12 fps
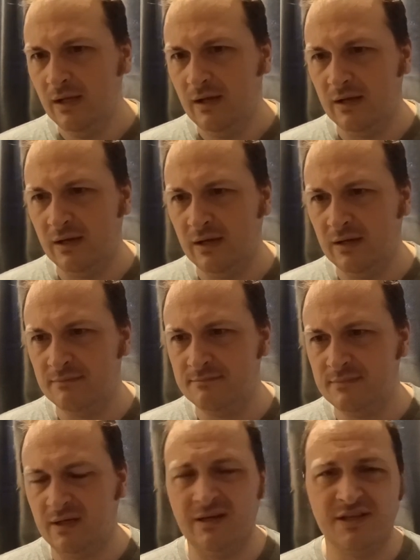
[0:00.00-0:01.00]

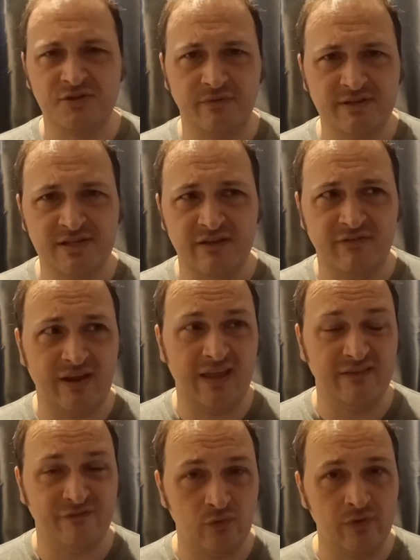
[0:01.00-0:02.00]
Um, unless obviously if I get
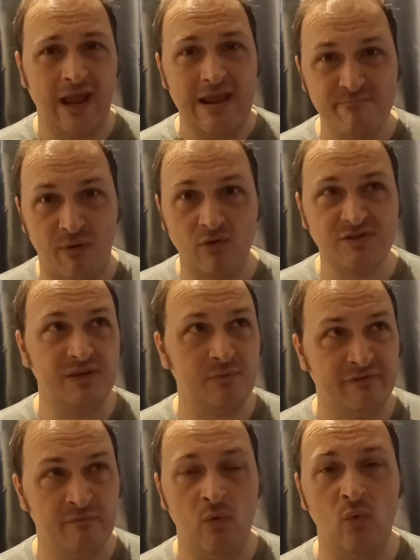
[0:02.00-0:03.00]
the four K box set
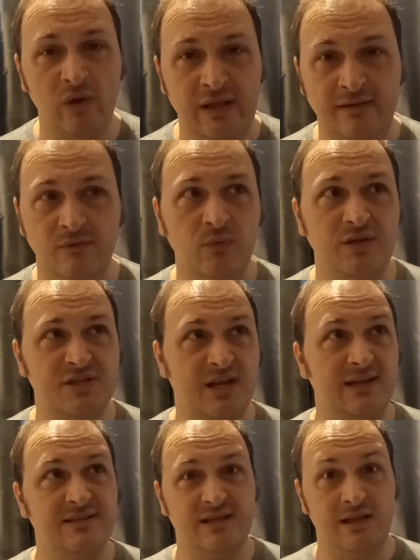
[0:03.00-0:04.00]
with them all in, in which
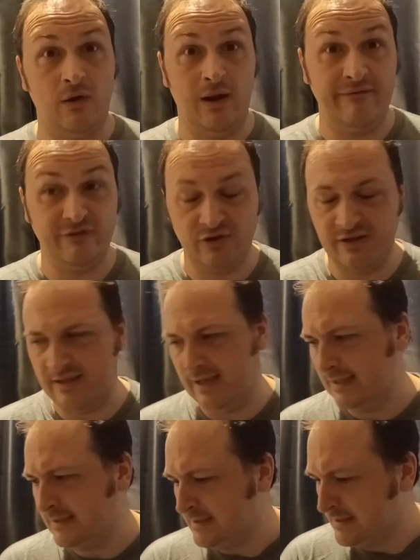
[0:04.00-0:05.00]
case then I'll have a look at
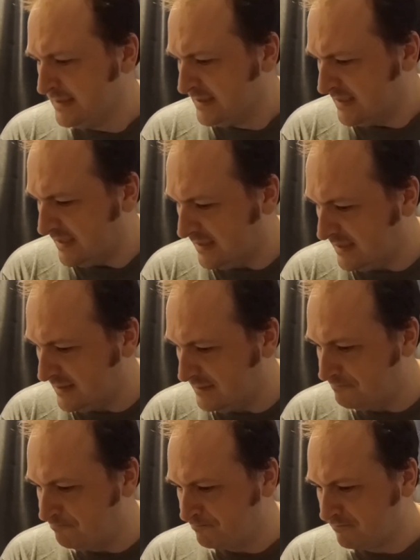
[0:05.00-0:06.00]
that.
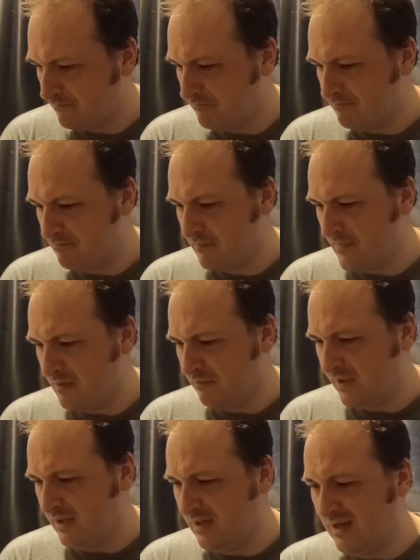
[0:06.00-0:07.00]
Um,
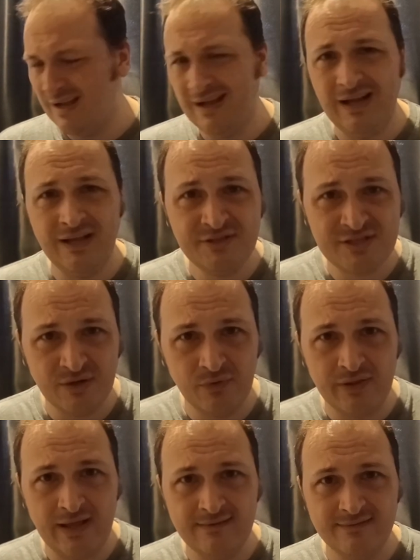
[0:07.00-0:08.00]
but until
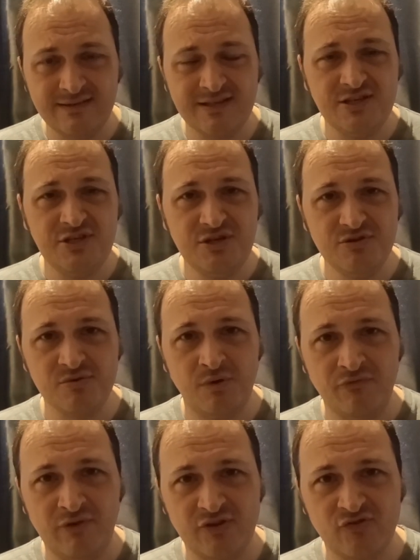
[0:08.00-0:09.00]
then, this is User
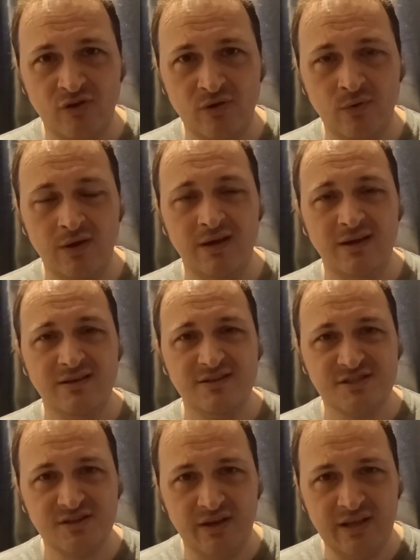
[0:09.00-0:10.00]
One Retro
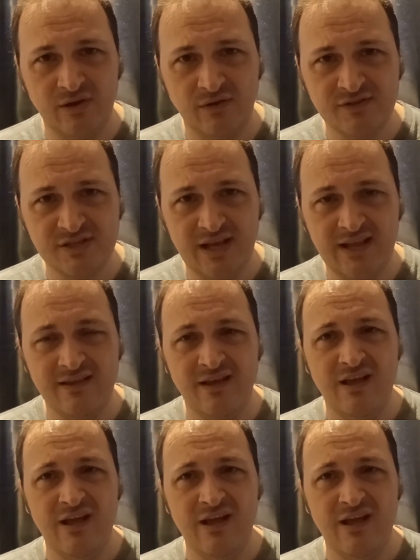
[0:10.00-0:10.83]
signing off, saying